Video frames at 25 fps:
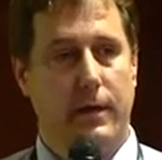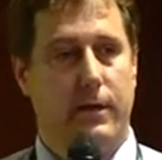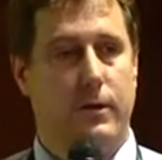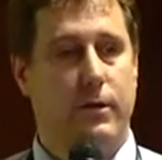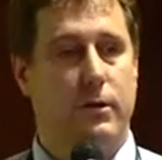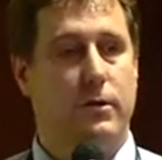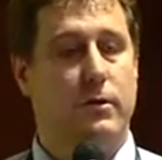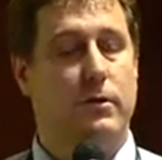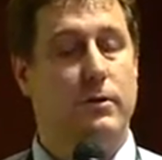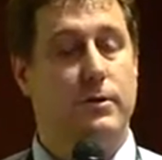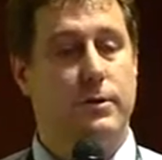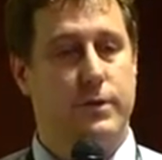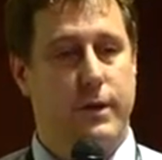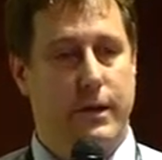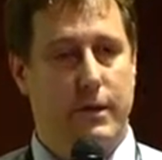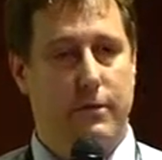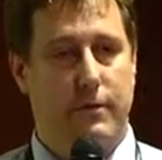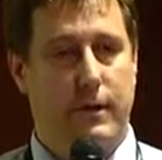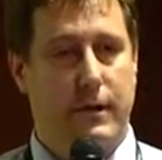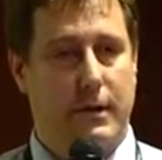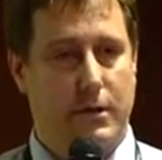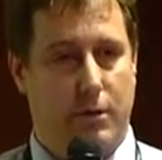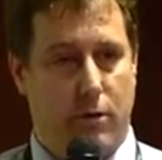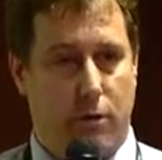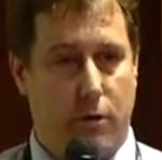you could
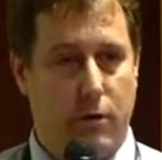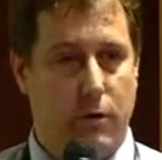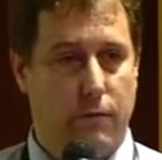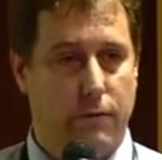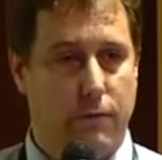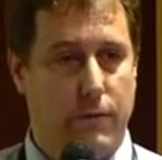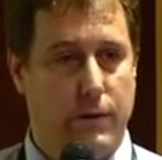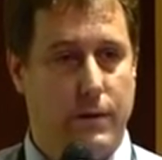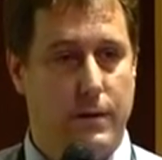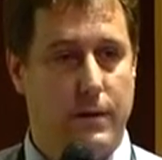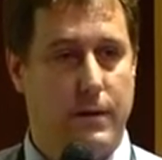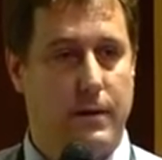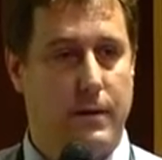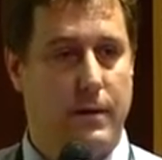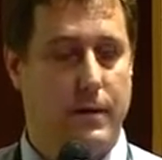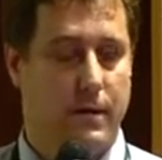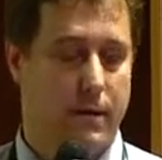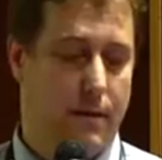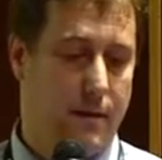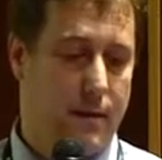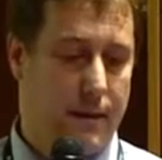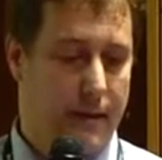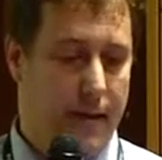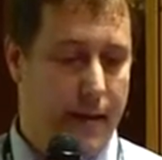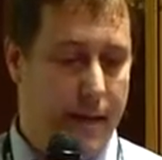generate code of it
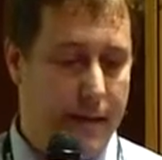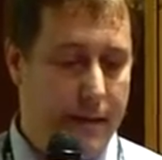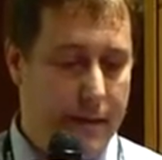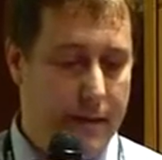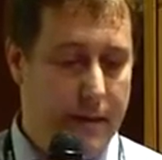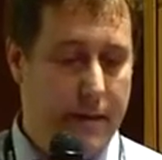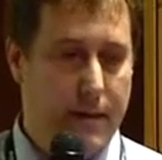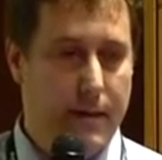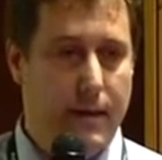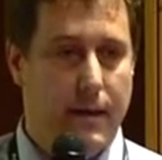again